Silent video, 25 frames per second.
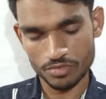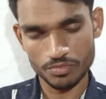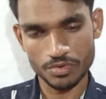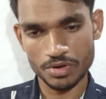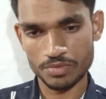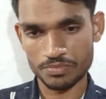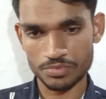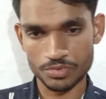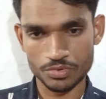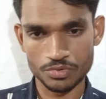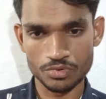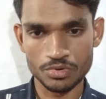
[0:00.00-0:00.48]

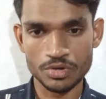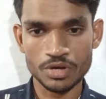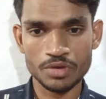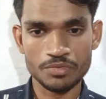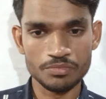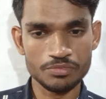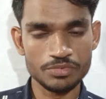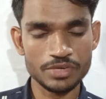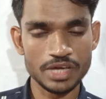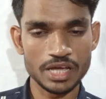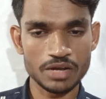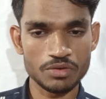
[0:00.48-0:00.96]
overflow,
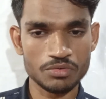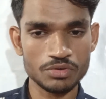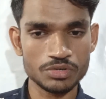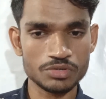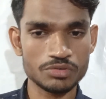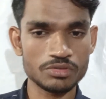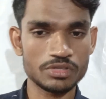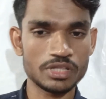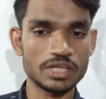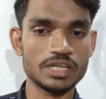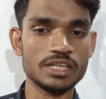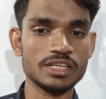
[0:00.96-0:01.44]
we are going
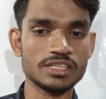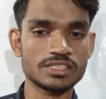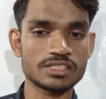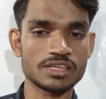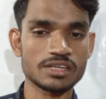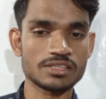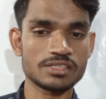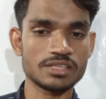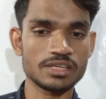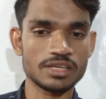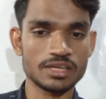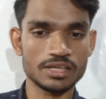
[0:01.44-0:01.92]
to the
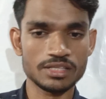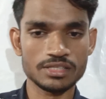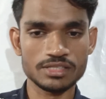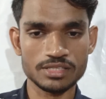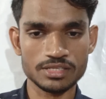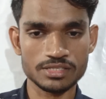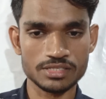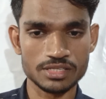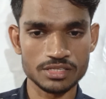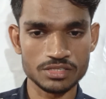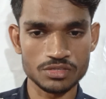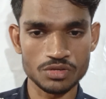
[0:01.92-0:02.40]
discussing in
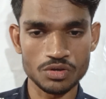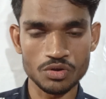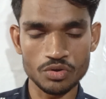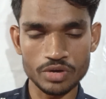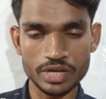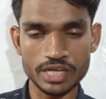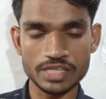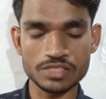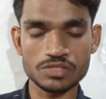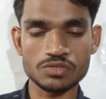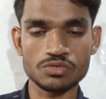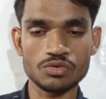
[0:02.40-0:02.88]
this session.
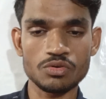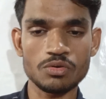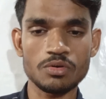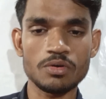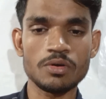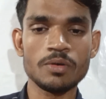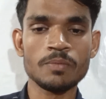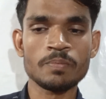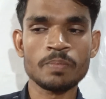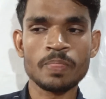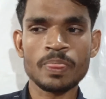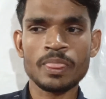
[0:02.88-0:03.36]
Okay,
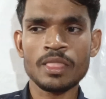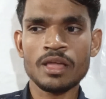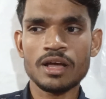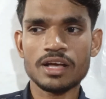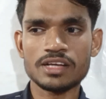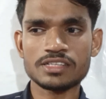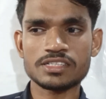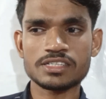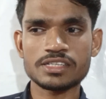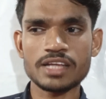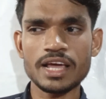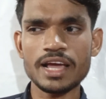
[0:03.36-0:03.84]
so
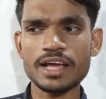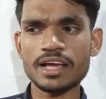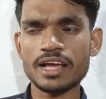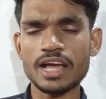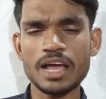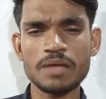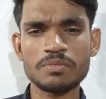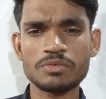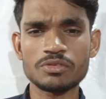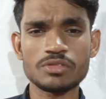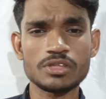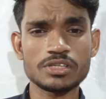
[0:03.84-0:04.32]
a stack
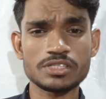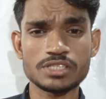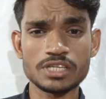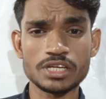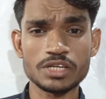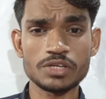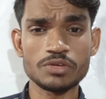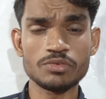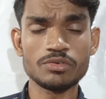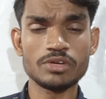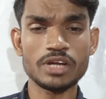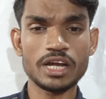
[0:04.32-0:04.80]
I have to the
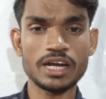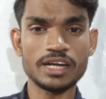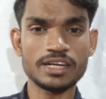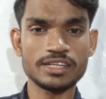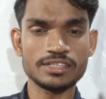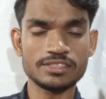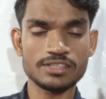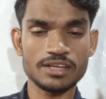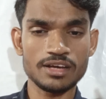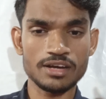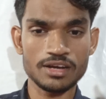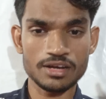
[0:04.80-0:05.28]
say to you that
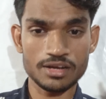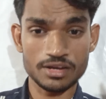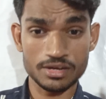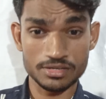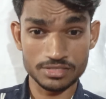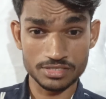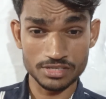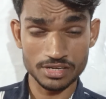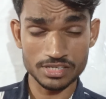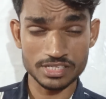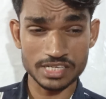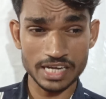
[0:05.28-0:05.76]
is a
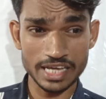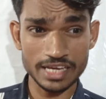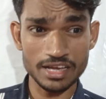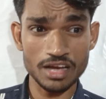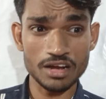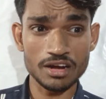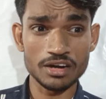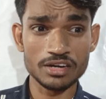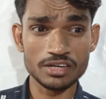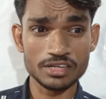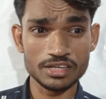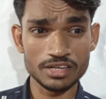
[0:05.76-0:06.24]
just like a
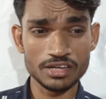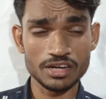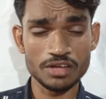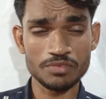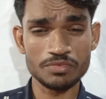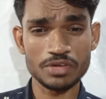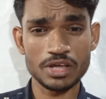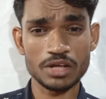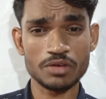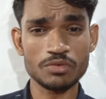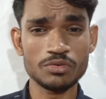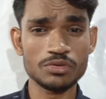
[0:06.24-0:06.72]
container,
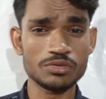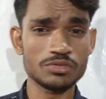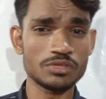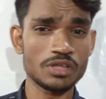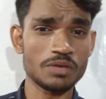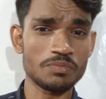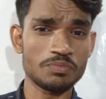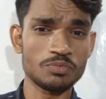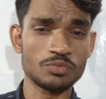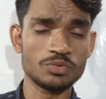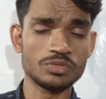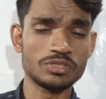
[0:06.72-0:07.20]
we are going to
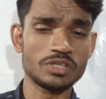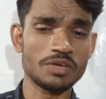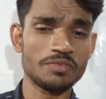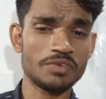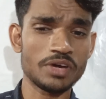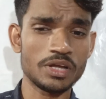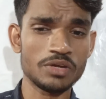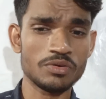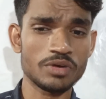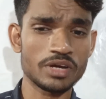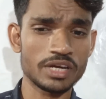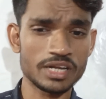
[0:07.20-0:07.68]
the put the
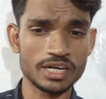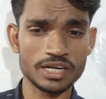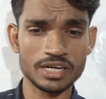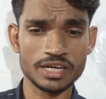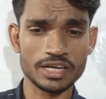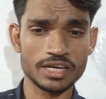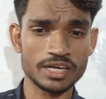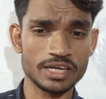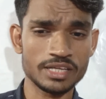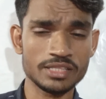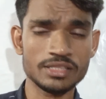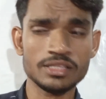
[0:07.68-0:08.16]
value again and
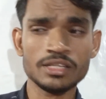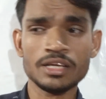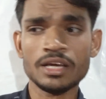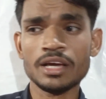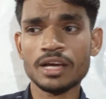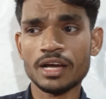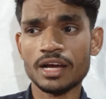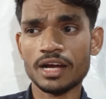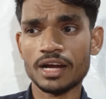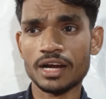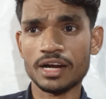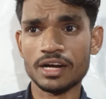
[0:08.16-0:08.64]
again.
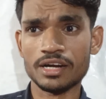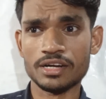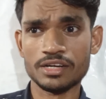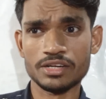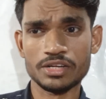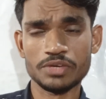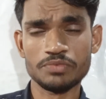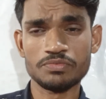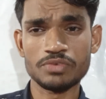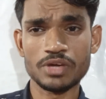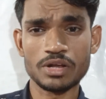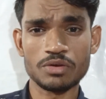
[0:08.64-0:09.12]
And
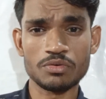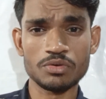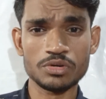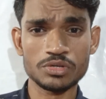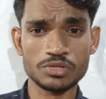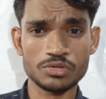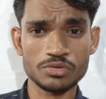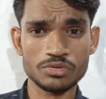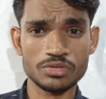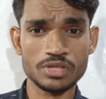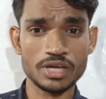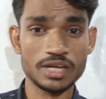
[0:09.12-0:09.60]
if you are
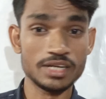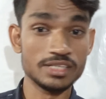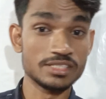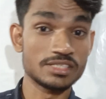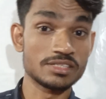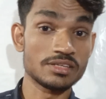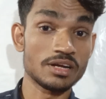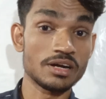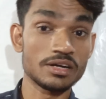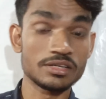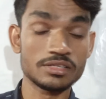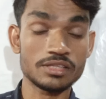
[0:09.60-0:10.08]
going to the
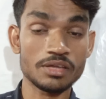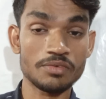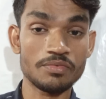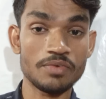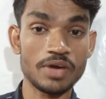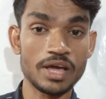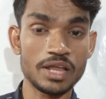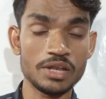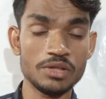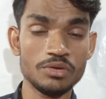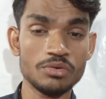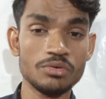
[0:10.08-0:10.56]
insert the
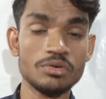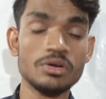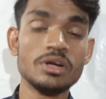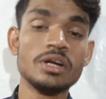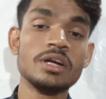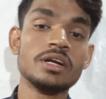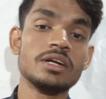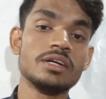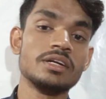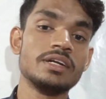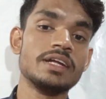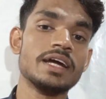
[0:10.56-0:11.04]
value,
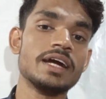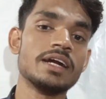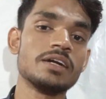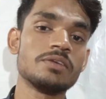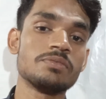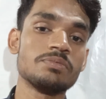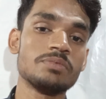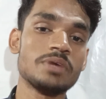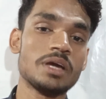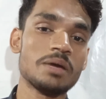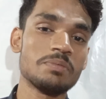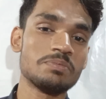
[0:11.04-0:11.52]

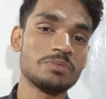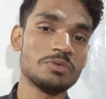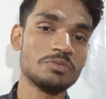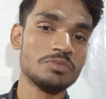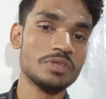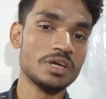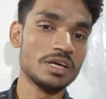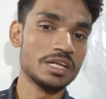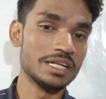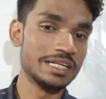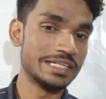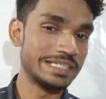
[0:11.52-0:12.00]
that we have to
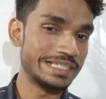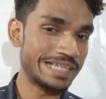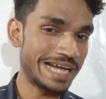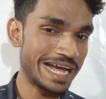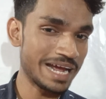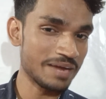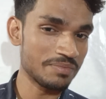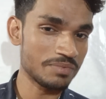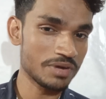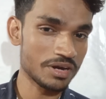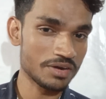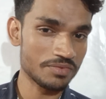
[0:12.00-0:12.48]
the
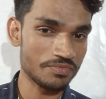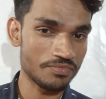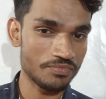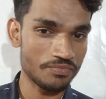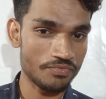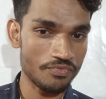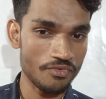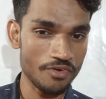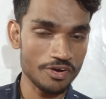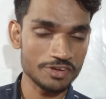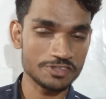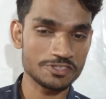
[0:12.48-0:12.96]
retrieve the
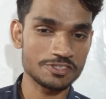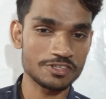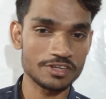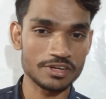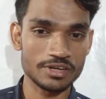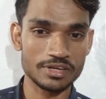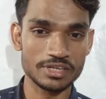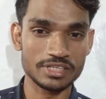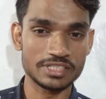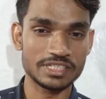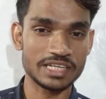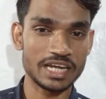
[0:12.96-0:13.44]
first
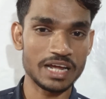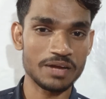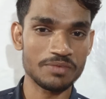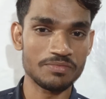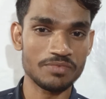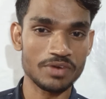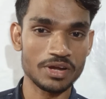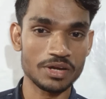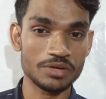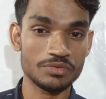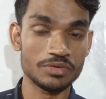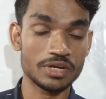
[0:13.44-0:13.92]
retrieve
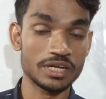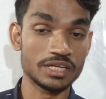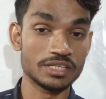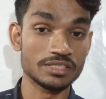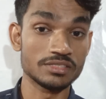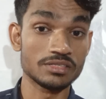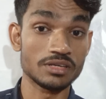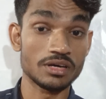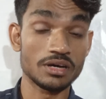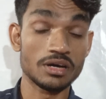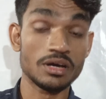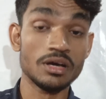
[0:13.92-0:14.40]
value, that
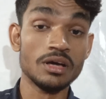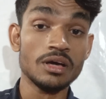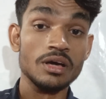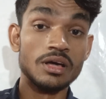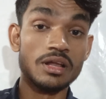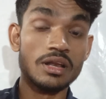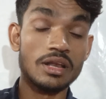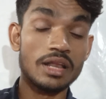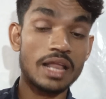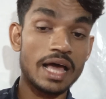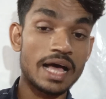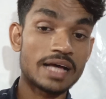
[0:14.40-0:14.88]
is a
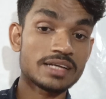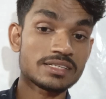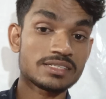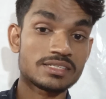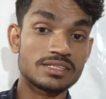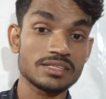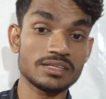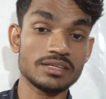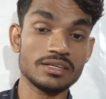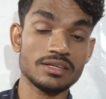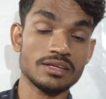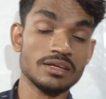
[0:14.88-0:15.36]

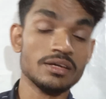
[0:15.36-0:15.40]
last